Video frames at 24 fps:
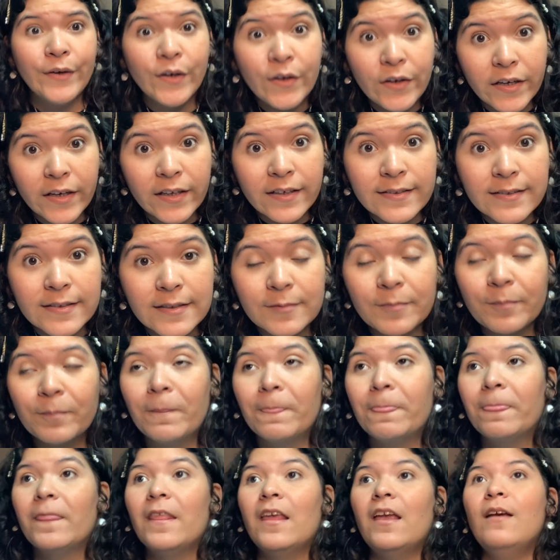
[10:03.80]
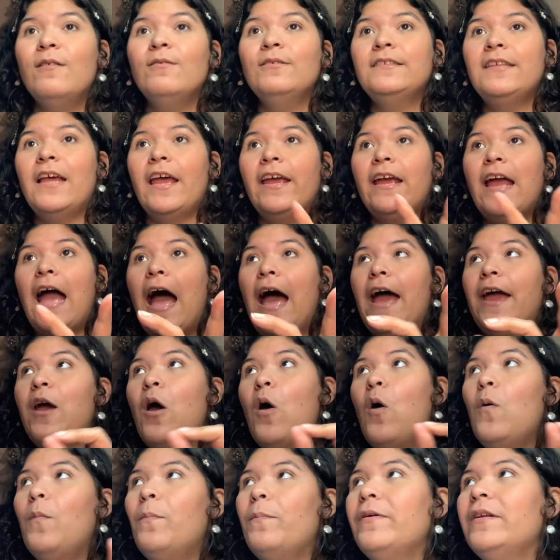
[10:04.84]
goodness. It was like I
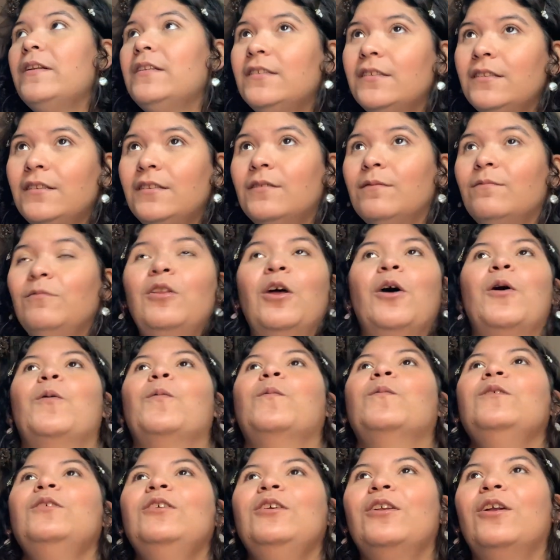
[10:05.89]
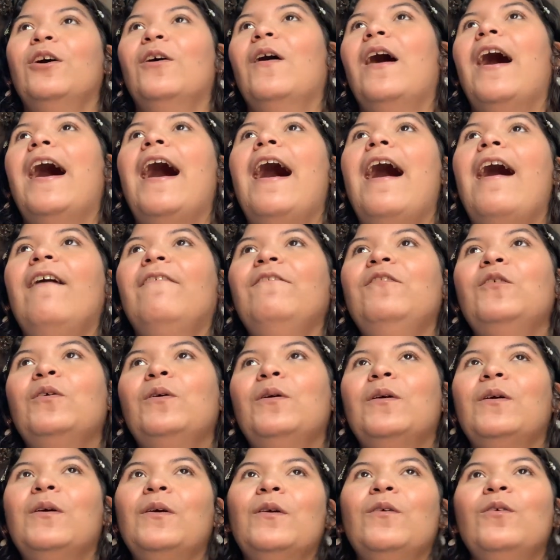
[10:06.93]
opened it. No, you know, I have to
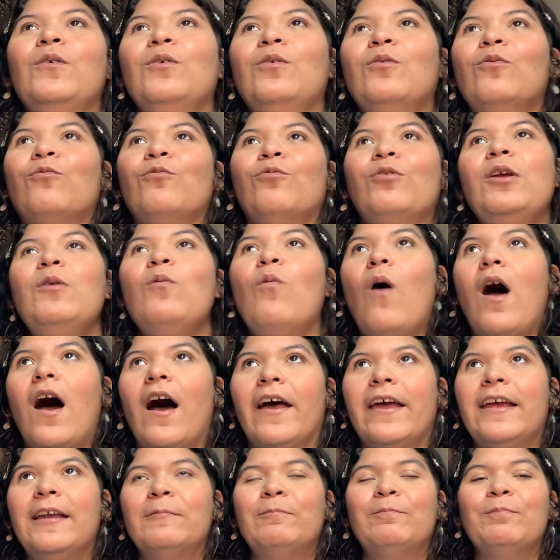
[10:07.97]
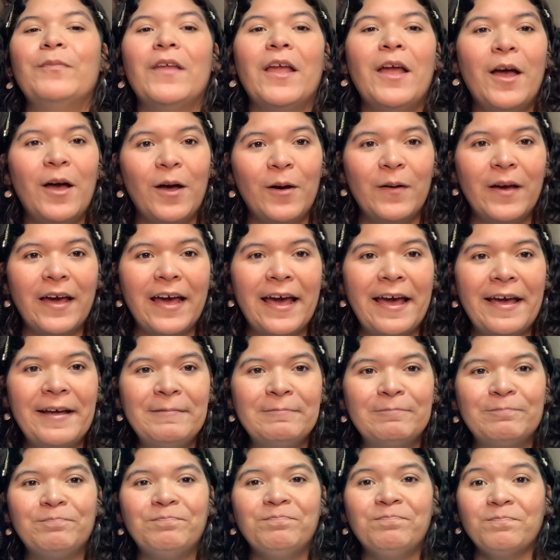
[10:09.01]
rewind, okay?
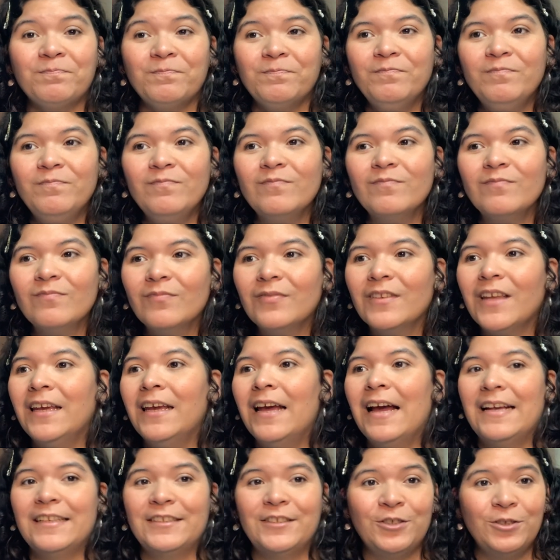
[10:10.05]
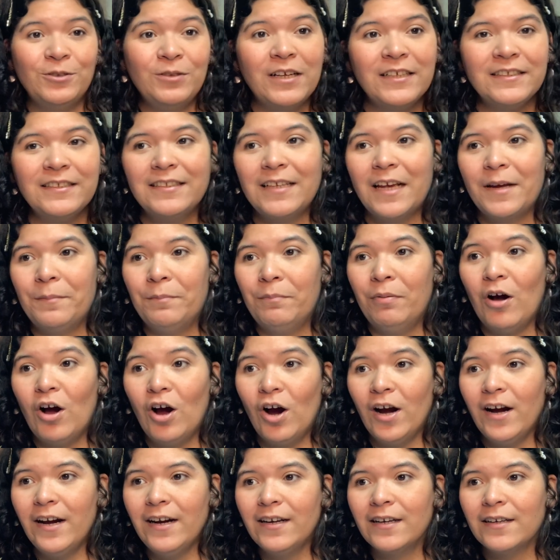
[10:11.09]
As soon as I
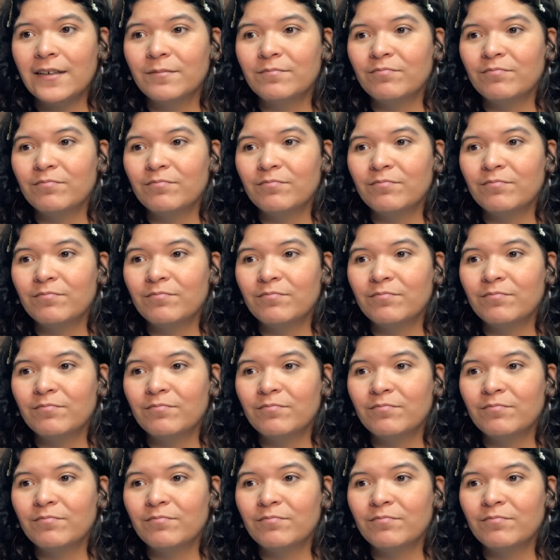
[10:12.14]
park,